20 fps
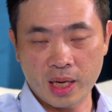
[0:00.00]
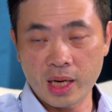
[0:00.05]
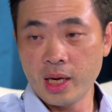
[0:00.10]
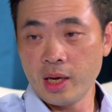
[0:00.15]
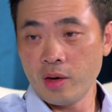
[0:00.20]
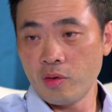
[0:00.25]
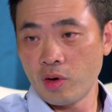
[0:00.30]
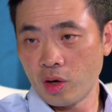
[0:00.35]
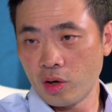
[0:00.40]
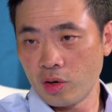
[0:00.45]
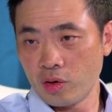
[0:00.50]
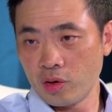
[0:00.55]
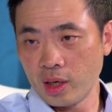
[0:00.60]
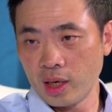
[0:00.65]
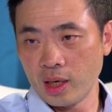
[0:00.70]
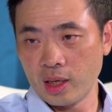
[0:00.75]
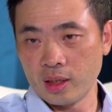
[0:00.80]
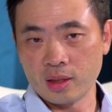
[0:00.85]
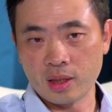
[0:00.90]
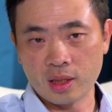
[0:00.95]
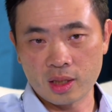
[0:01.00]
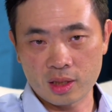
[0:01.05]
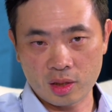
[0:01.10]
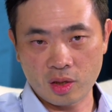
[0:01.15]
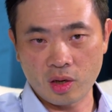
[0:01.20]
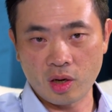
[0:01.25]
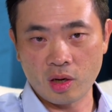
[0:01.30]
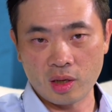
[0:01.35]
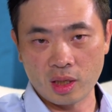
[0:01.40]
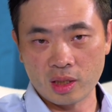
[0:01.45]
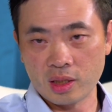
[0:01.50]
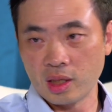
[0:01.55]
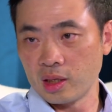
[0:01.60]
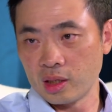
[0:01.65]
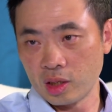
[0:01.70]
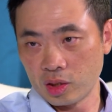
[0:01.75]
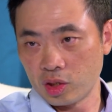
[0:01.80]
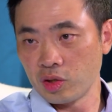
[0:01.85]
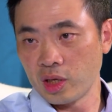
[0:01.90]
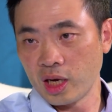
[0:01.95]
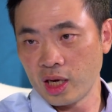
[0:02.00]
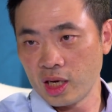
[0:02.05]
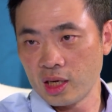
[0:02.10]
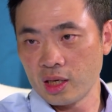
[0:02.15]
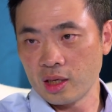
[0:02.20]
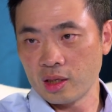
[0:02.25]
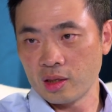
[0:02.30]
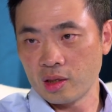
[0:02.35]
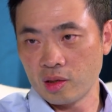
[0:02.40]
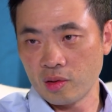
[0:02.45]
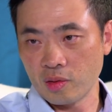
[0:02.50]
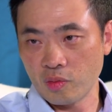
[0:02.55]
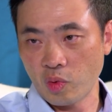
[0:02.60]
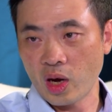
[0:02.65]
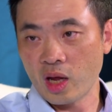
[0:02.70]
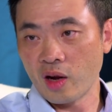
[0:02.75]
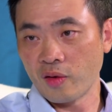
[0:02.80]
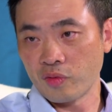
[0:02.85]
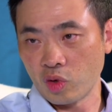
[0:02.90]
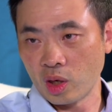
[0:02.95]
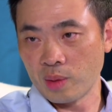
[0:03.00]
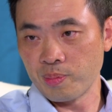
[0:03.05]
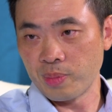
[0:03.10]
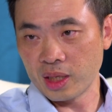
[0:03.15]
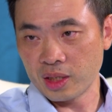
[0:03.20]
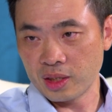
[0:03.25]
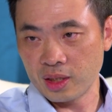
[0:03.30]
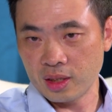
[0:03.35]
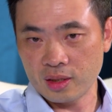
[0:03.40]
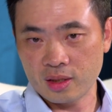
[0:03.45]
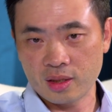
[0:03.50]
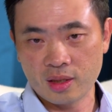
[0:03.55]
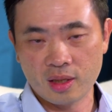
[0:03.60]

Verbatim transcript: key role in this in, in, the today way of doing business.